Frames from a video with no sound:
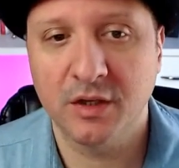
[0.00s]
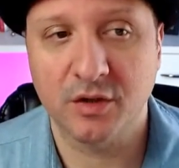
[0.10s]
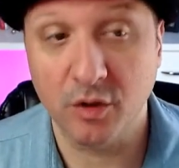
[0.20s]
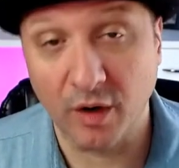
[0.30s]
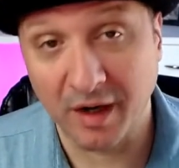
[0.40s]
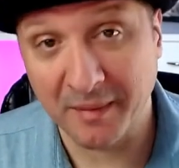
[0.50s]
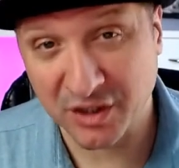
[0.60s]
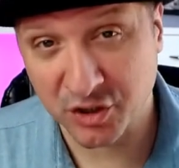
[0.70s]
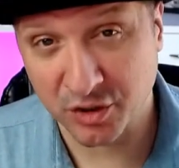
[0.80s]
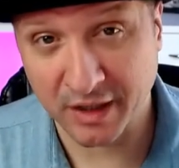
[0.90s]
So you want to
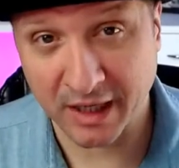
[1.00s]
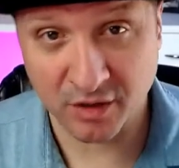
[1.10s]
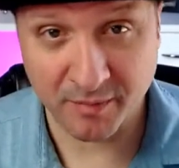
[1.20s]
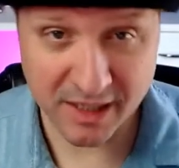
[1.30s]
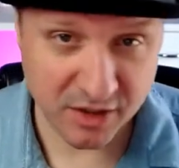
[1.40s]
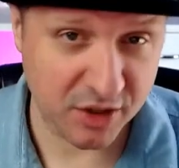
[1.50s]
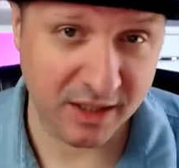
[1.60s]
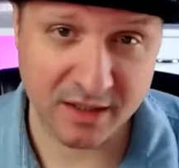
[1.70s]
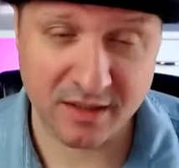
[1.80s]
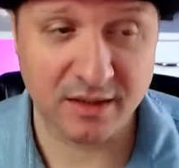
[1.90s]
make sure that your
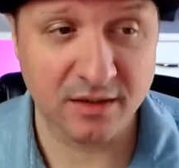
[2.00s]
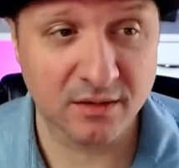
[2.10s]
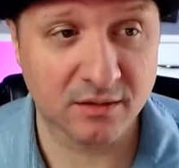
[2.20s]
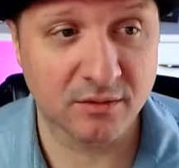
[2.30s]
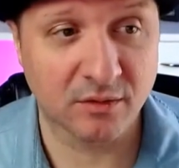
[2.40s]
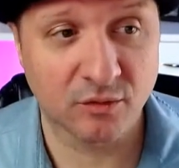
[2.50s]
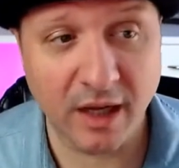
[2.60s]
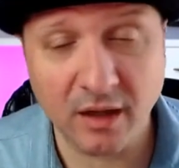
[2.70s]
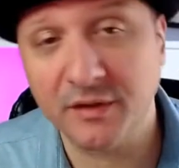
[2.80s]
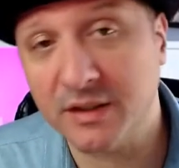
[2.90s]
messaging is still
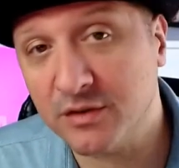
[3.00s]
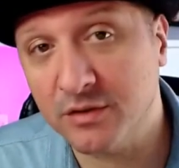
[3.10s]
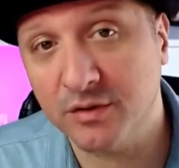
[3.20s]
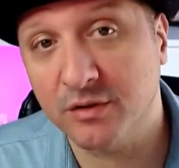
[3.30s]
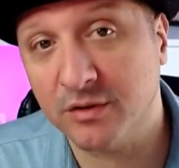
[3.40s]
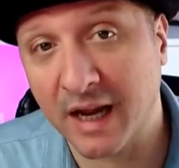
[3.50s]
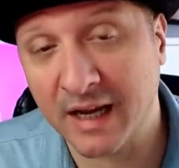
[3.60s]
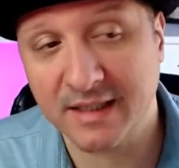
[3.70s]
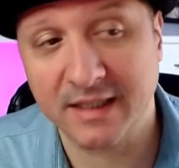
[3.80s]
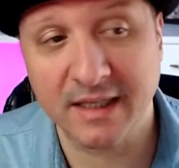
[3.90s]
relevant to your
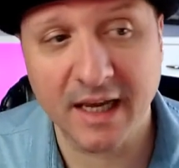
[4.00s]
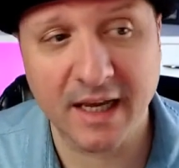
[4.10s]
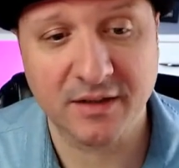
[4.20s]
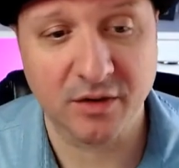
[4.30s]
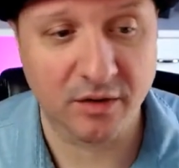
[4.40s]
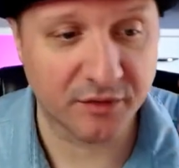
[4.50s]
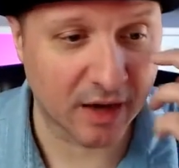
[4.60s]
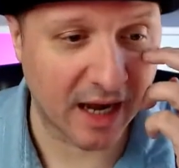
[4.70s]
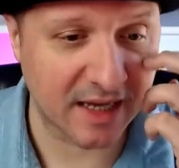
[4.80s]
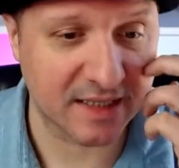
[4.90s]
ICA. So if your
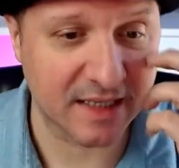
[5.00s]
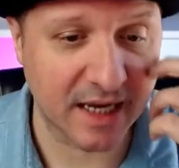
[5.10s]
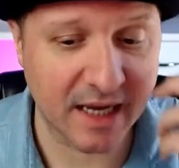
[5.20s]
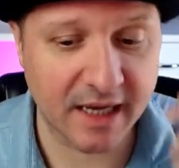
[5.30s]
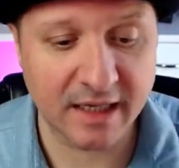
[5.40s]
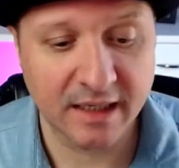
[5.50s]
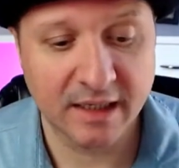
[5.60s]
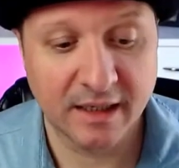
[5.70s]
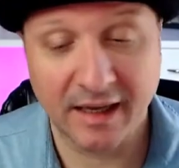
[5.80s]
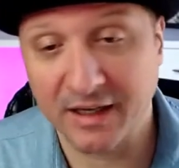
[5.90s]
ICA
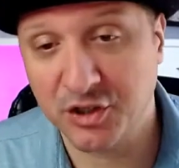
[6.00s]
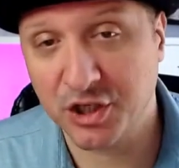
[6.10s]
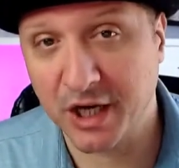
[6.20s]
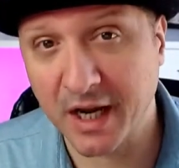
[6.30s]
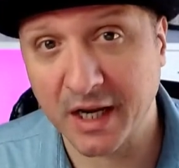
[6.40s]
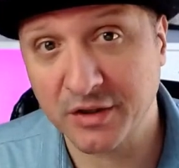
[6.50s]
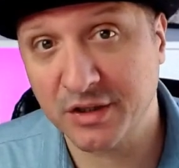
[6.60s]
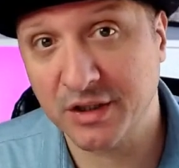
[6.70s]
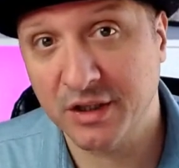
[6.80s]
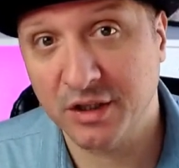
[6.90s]
has changed,
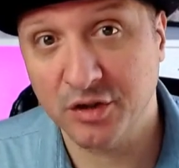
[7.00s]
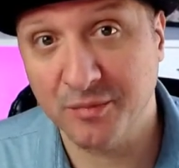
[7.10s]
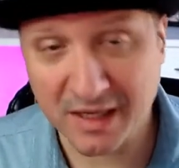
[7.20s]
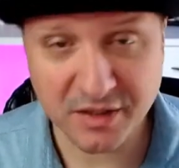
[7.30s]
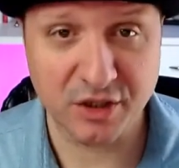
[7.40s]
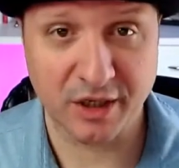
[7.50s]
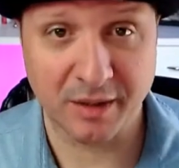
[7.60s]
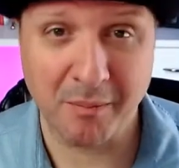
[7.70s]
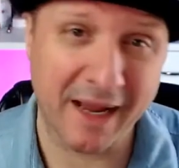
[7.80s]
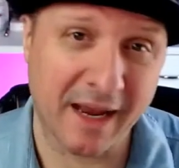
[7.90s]
your messaging
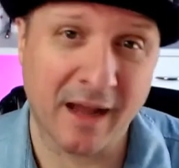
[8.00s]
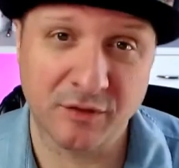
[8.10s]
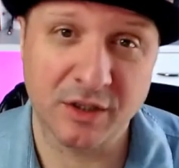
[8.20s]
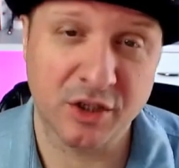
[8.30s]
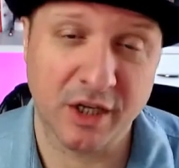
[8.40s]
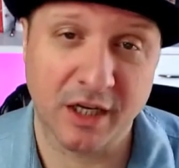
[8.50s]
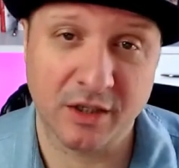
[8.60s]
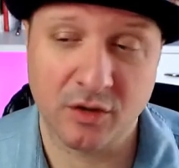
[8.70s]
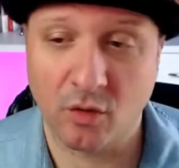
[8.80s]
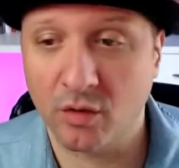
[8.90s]
might have to change.
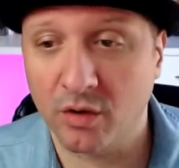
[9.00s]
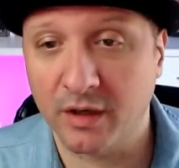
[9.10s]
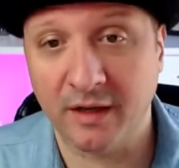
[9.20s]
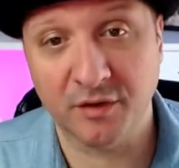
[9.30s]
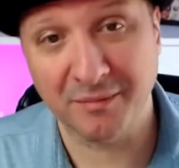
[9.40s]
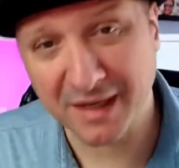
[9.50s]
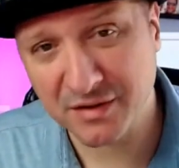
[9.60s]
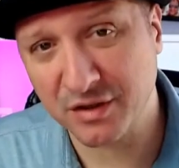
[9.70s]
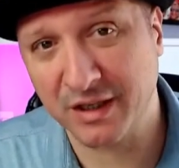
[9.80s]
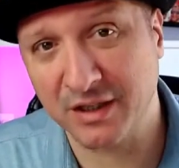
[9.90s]
Or if your
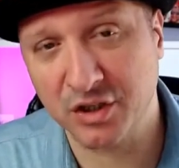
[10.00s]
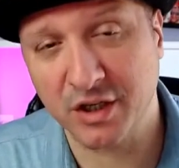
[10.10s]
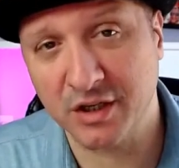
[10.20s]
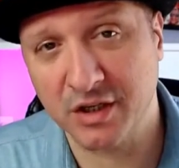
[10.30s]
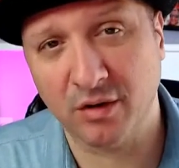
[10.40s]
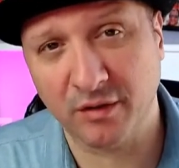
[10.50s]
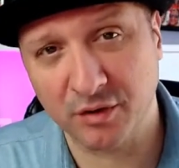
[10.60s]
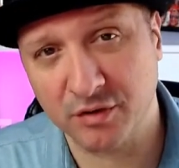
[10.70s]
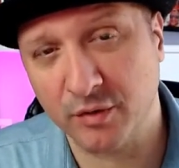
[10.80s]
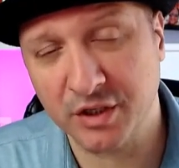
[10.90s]
messaging is changing, or if you're
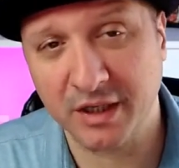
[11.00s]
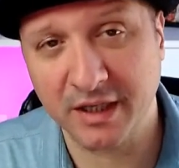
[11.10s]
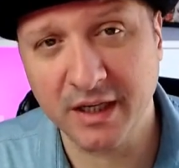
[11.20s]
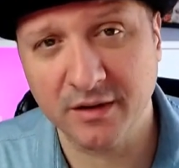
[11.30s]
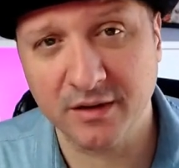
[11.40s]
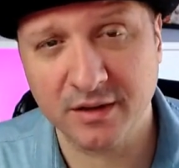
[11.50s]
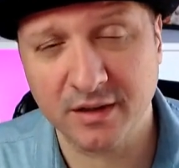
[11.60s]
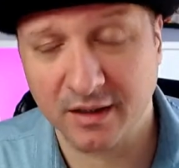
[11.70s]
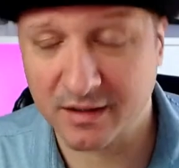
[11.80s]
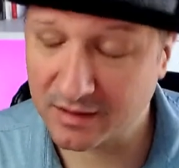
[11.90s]
switching gears,
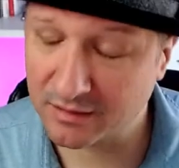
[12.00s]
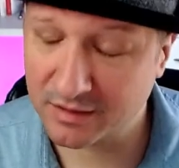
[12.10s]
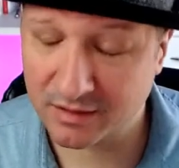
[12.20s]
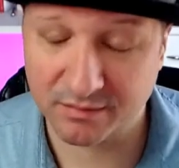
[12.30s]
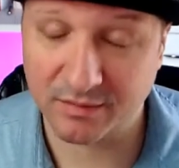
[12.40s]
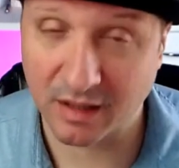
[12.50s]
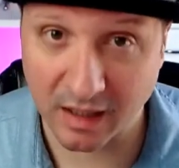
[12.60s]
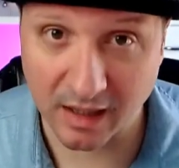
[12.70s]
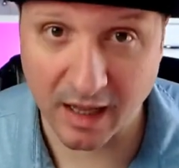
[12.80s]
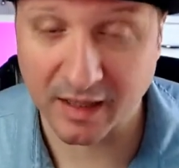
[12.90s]
because there's a
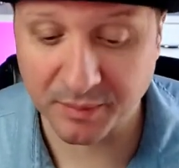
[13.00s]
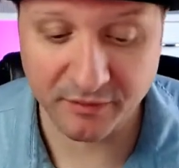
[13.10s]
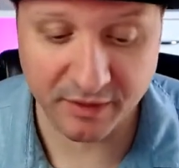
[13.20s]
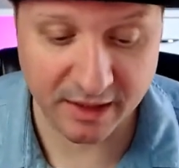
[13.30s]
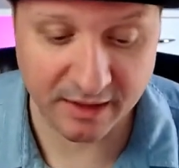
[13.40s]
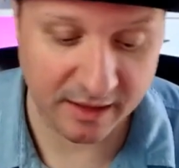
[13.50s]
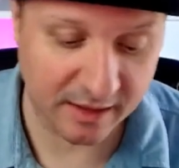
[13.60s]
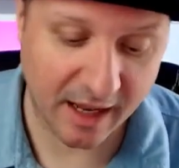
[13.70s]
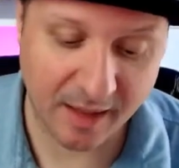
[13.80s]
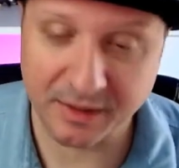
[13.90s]
lot of pivoting that
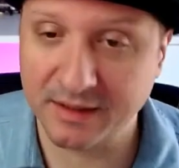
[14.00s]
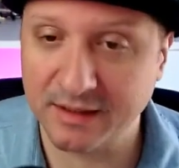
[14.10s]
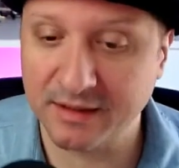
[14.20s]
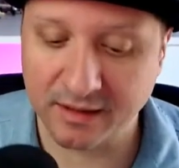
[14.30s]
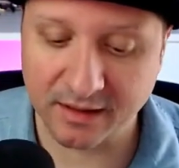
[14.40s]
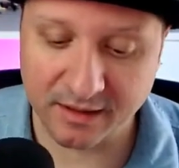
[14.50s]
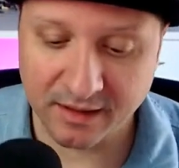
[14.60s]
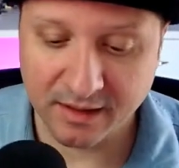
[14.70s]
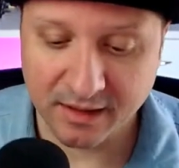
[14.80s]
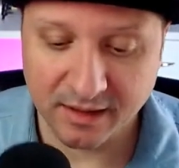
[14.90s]
had happened in
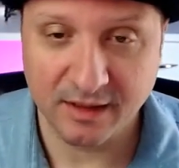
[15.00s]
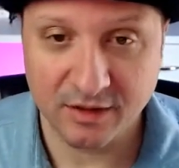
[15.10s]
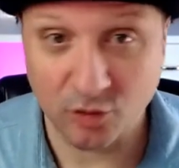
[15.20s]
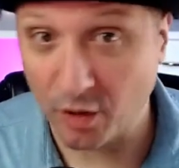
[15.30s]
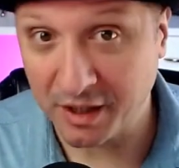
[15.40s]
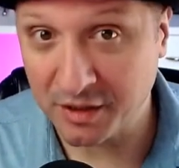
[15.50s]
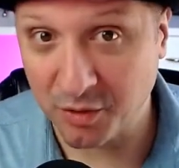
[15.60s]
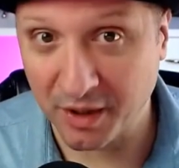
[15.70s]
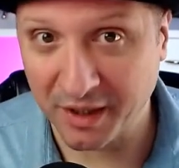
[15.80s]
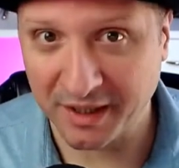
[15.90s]

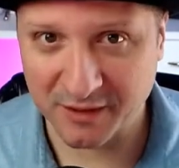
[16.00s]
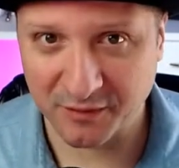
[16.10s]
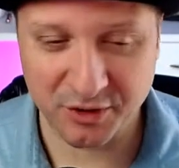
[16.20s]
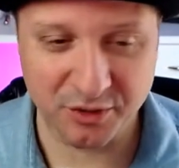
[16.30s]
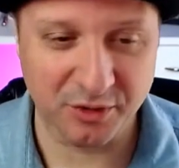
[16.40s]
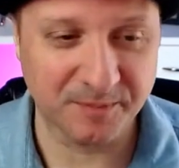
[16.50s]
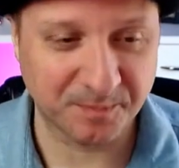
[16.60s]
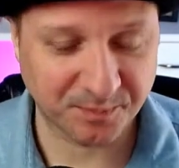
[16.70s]
2020, that's for sure.